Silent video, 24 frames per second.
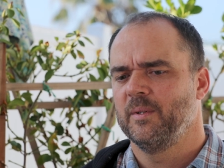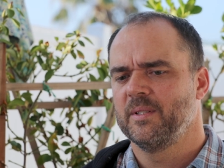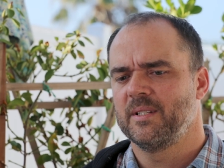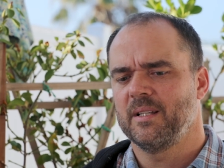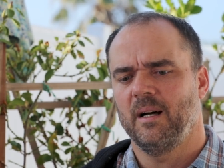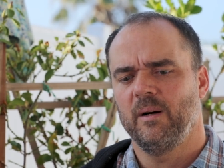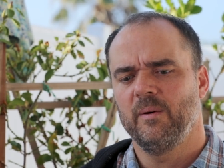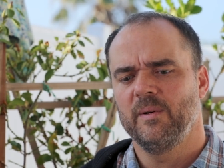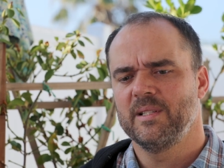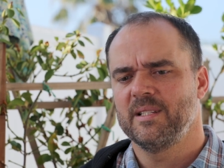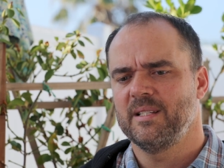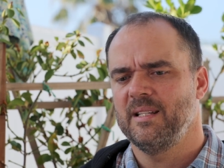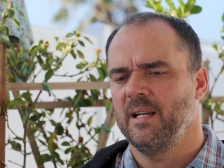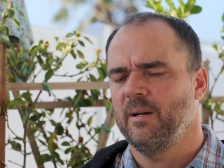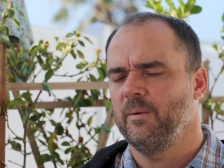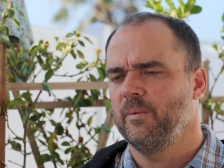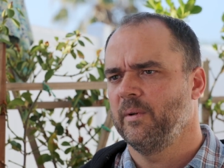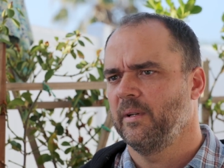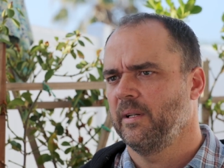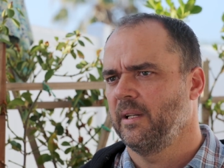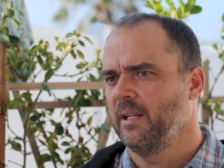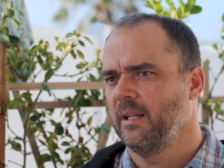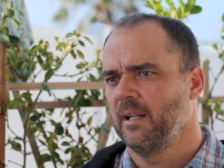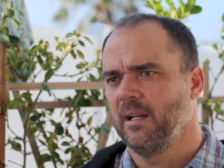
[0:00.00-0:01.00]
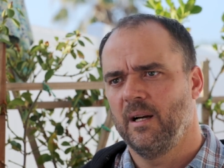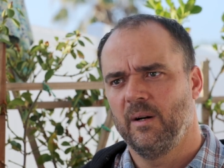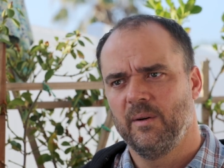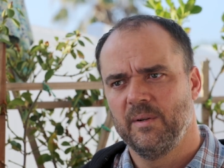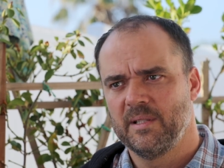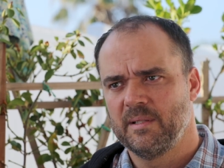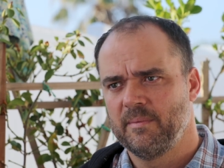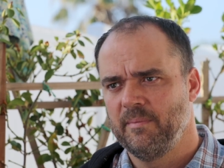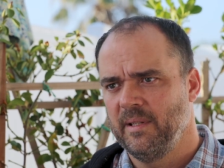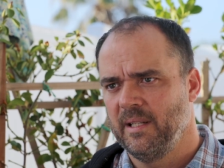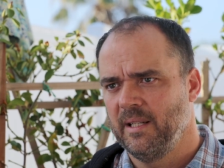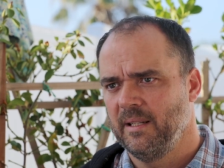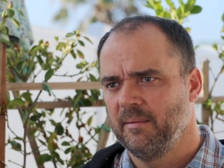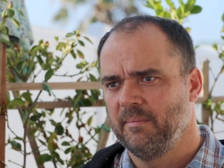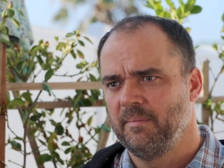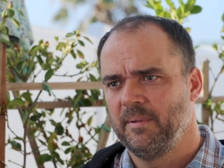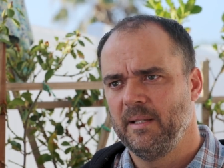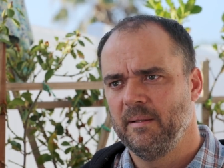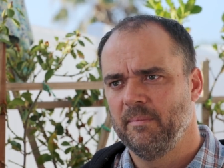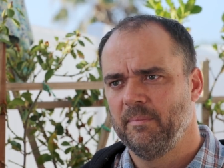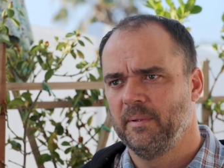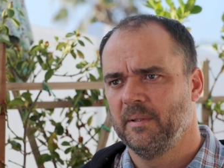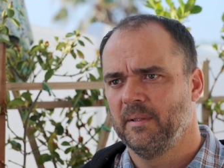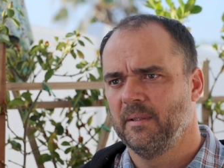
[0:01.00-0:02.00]
was always networking, always meeting
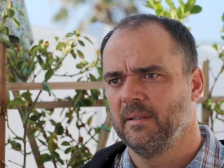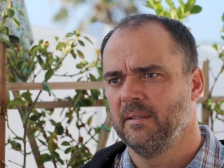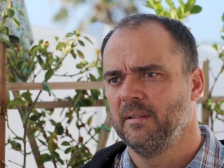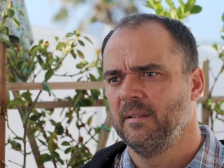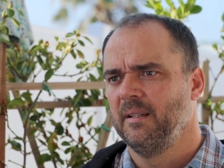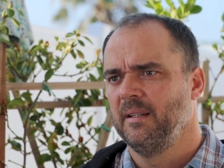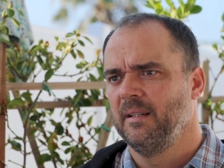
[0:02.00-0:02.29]
people.